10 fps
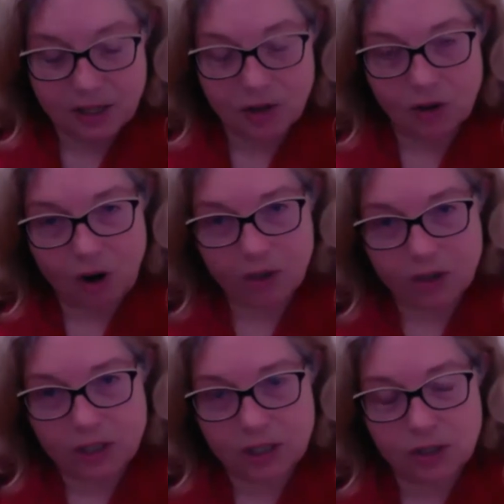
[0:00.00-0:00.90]
our heart
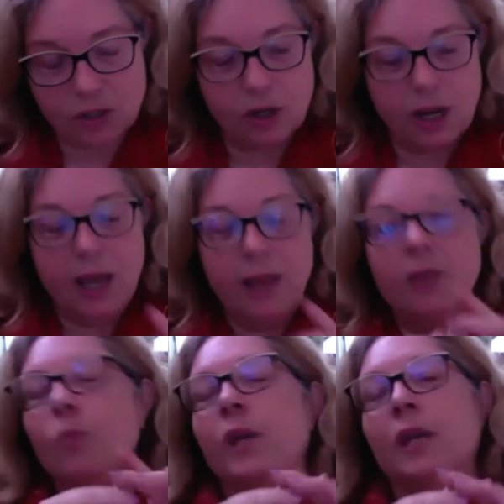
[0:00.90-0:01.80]
center.
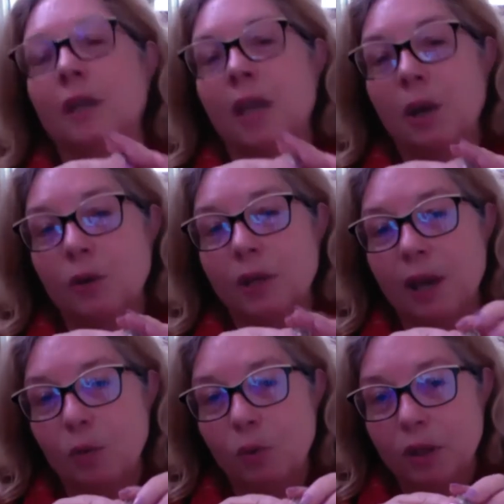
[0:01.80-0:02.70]
Then we can carry
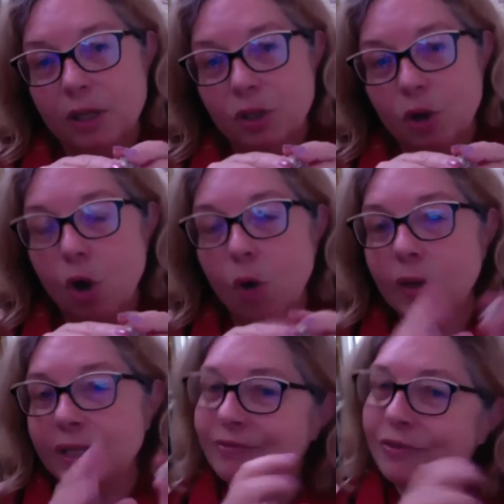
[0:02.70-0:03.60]
that with us
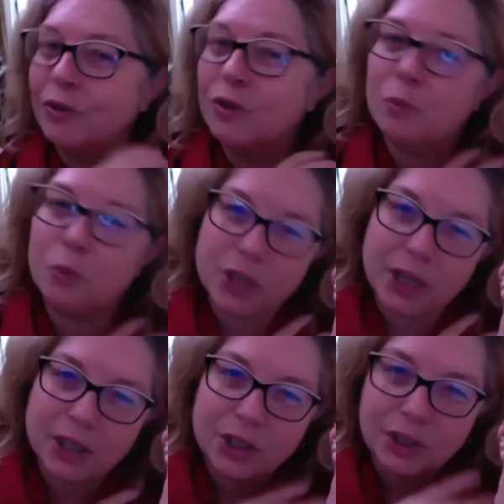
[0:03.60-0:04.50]
always and feel the
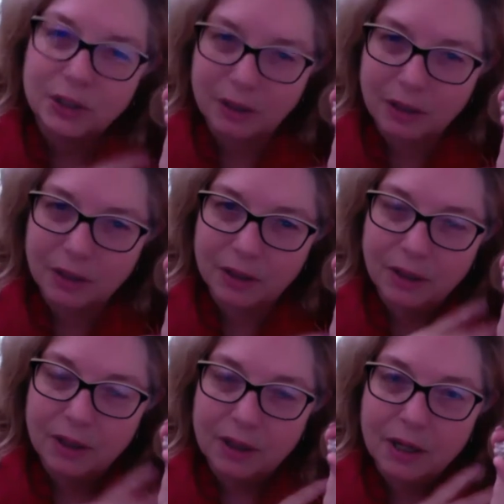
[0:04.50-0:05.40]
protection
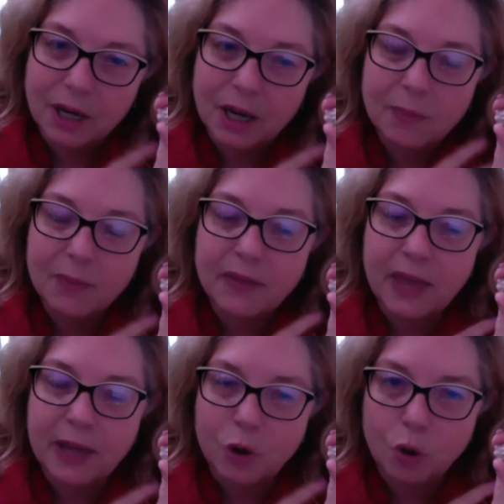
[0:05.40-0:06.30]

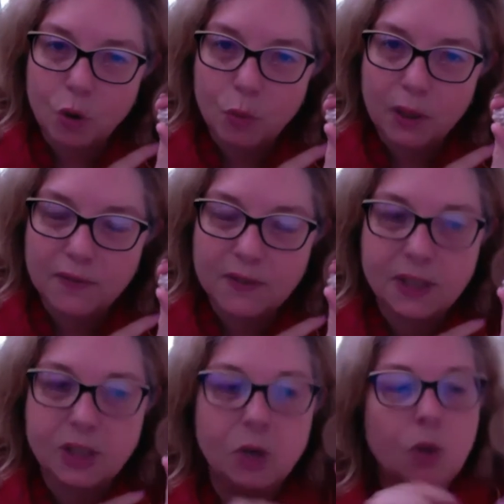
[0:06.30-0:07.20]
that home gives
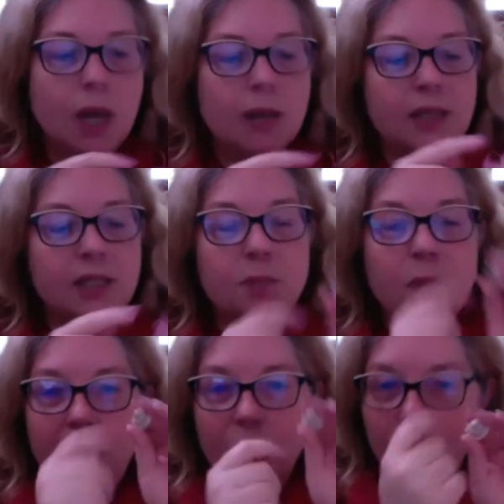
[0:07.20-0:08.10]
us. So the
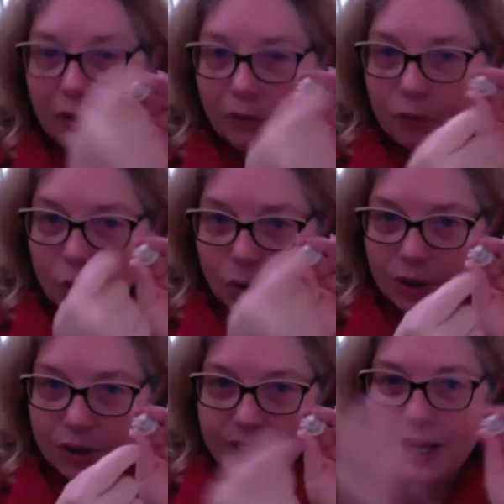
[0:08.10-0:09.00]
spiral, of
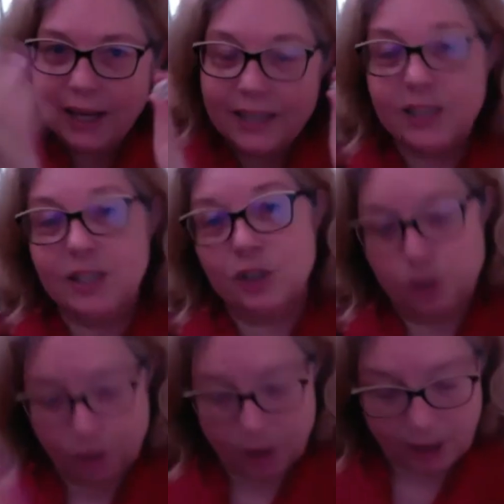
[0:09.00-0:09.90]
course, is the
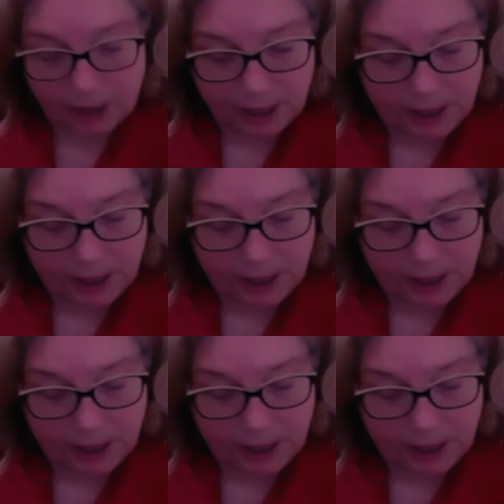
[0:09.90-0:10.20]
journey,